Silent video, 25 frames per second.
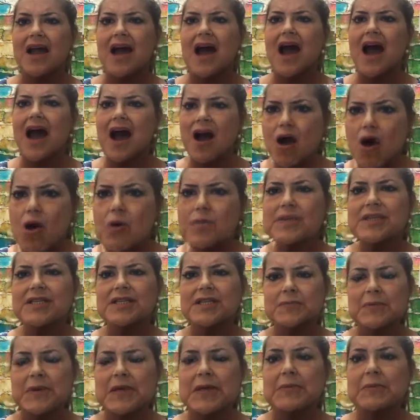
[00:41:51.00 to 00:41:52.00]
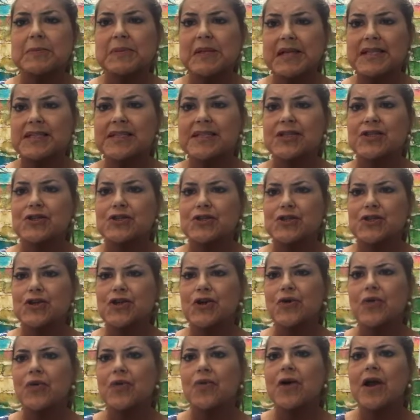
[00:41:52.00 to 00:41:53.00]
I hope this has been a blessing to
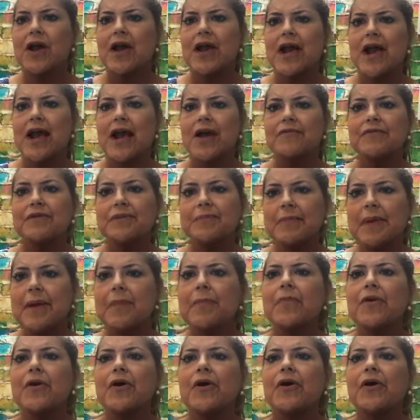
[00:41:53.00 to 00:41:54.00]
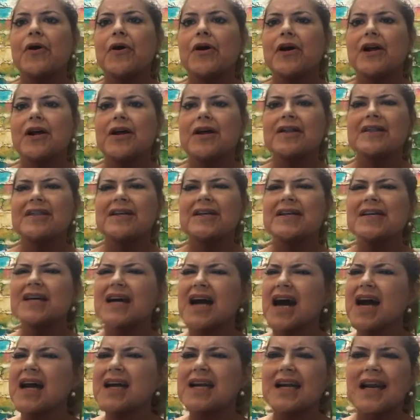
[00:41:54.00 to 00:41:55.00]
you. And remember that
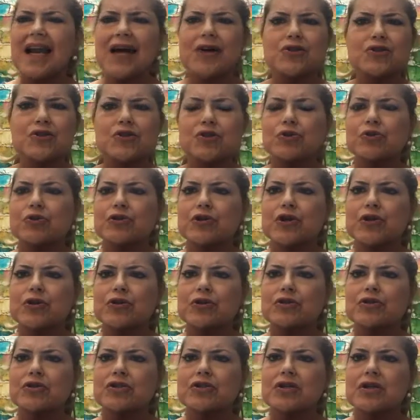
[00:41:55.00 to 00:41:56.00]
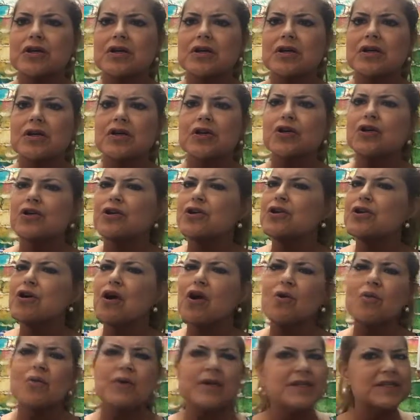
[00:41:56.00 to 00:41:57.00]
God allows U-turns. You can
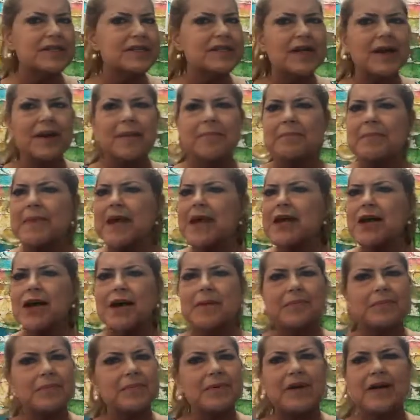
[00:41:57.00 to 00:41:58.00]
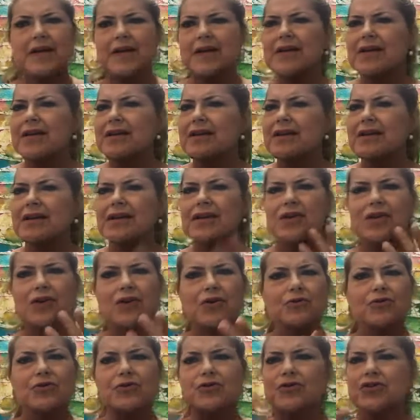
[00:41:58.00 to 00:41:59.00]
always make up,
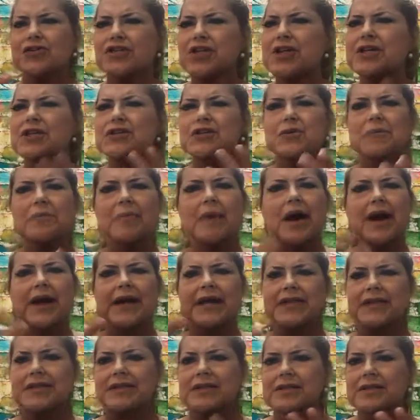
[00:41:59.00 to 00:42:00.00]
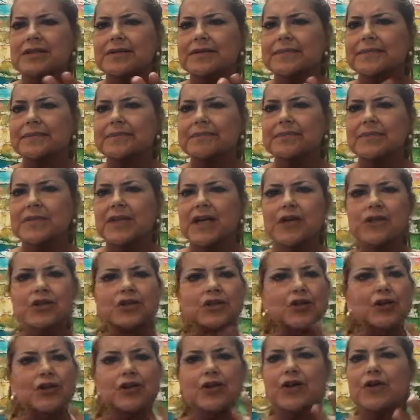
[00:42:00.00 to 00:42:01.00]
change your mind and
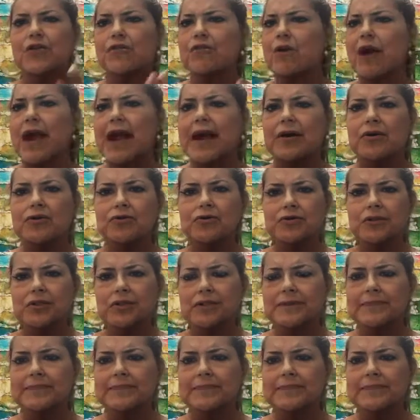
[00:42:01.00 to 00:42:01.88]
turn it around.